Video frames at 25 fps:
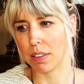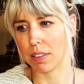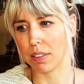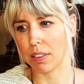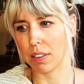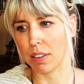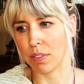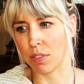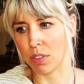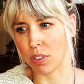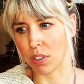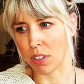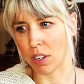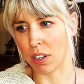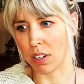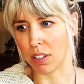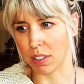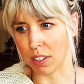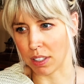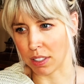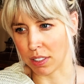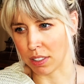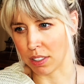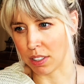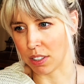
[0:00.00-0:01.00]
just got a
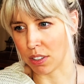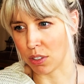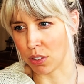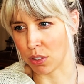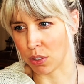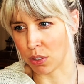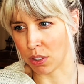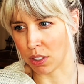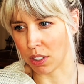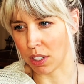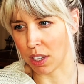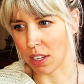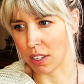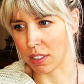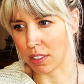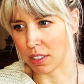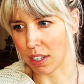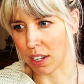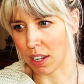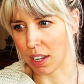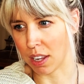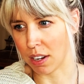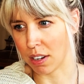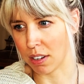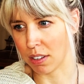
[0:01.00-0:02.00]
list here just in case I
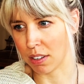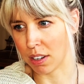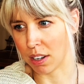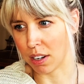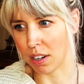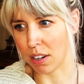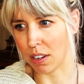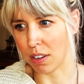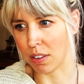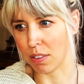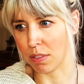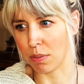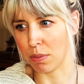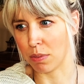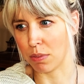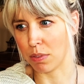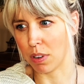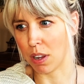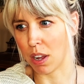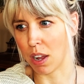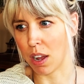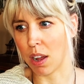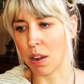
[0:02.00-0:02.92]
get kind of,